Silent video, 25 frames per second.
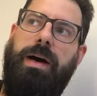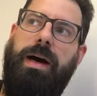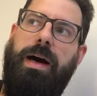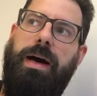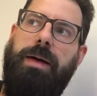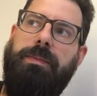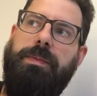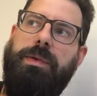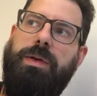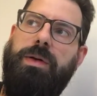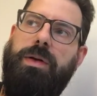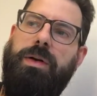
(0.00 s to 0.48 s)

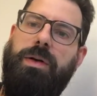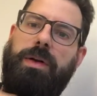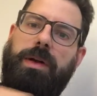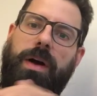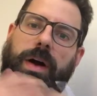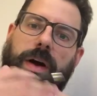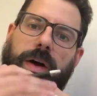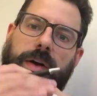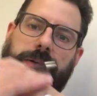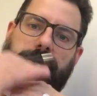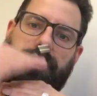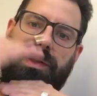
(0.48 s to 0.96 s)
I'm going to
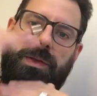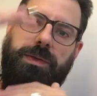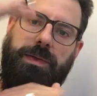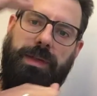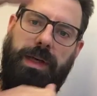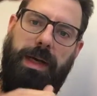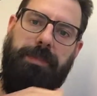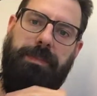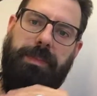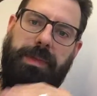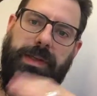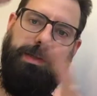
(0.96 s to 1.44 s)
also
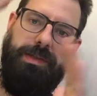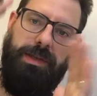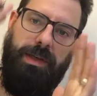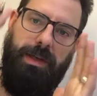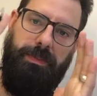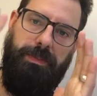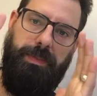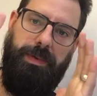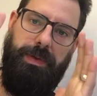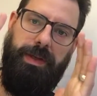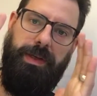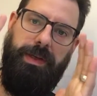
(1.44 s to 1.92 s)
type this
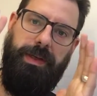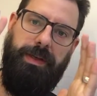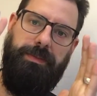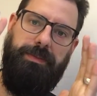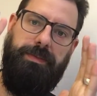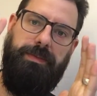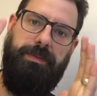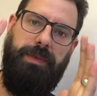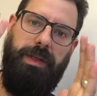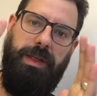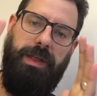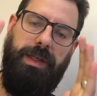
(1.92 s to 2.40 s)
up
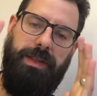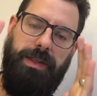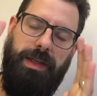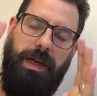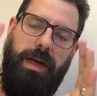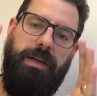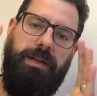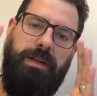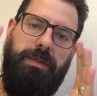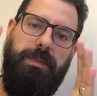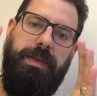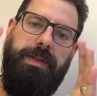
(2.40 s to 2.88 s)
in a
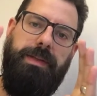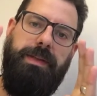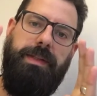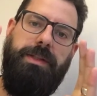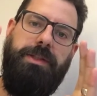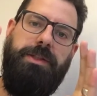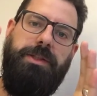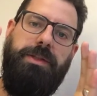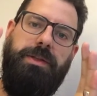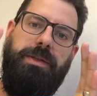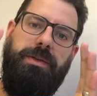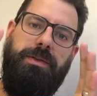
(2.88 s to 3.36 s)
document
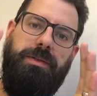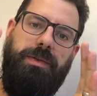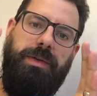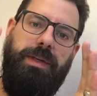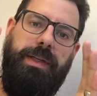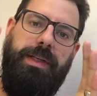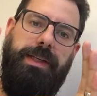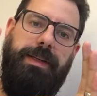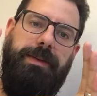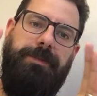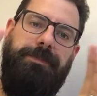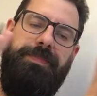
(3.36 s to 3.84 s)
that you can
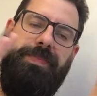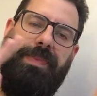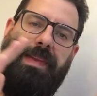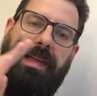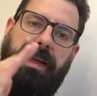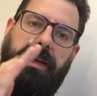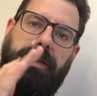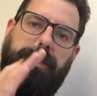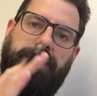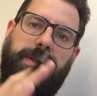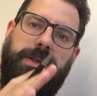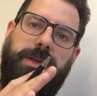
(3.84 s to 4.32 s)
read
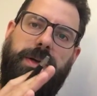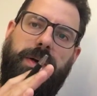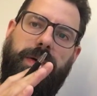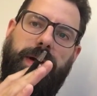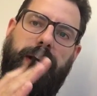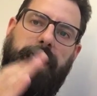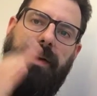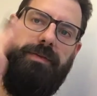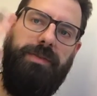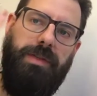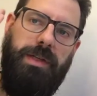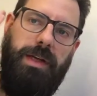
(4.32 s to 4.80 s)
in case you don't
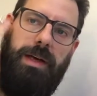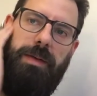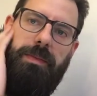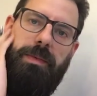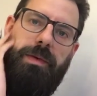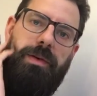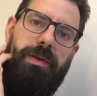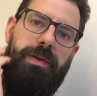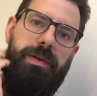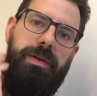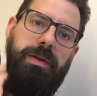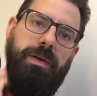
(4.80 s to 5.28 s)
have time
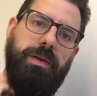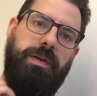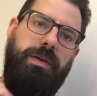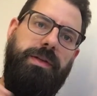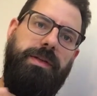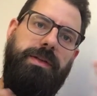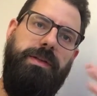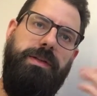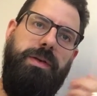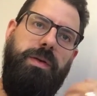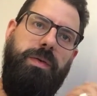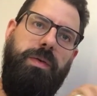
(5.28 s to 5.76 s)
or you
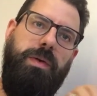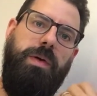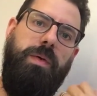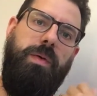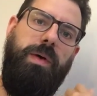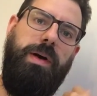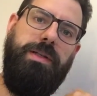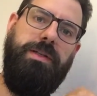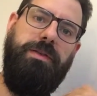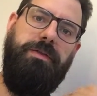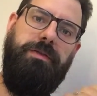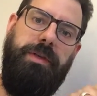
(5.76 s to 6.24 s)
don't want to
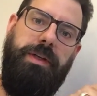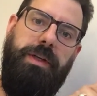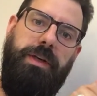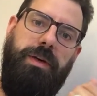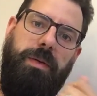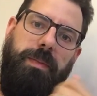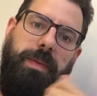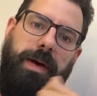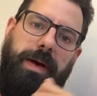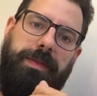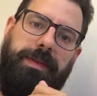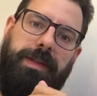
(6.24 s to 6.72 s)
watch a video
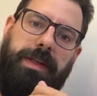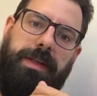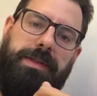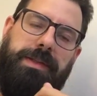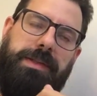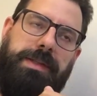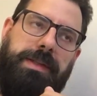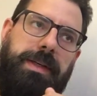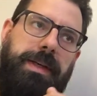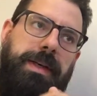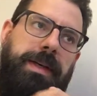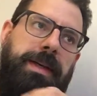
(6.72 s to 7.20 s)
about
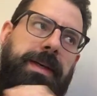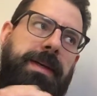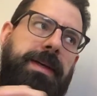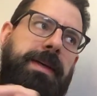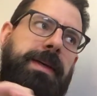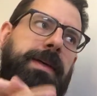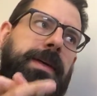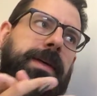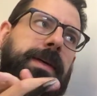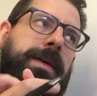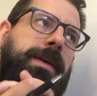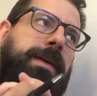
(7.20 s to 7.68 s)
this.
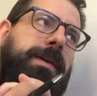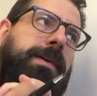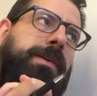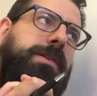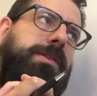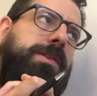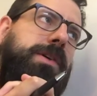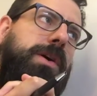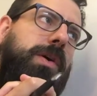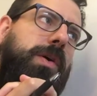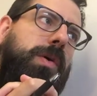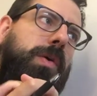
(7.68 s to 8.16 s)

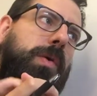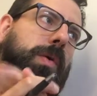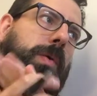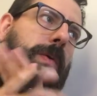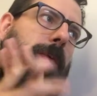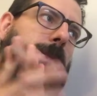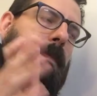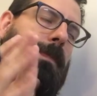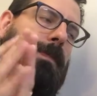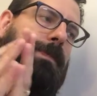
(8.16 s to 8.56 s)
So